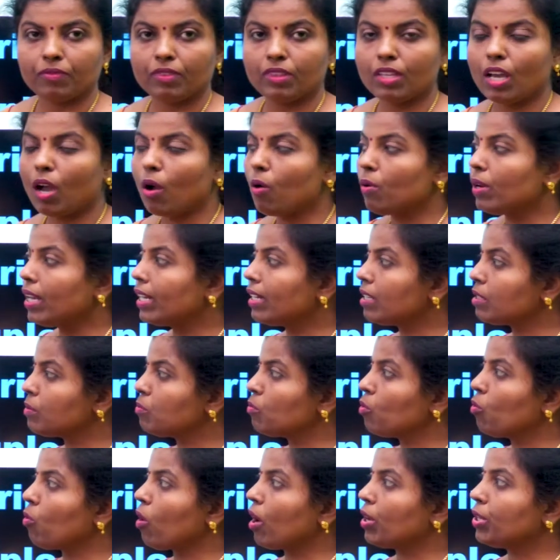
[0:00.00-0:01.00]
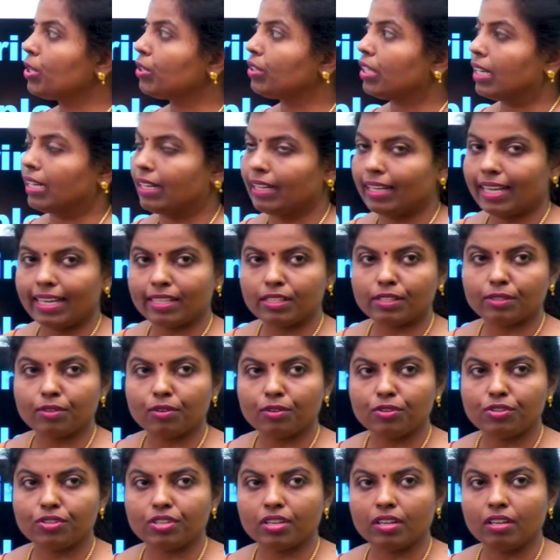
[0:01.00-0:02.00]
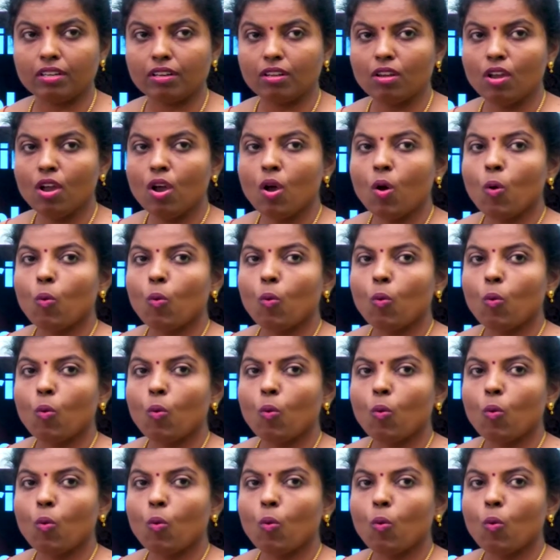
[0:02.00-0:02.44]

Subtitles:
Now let us move on to the next question.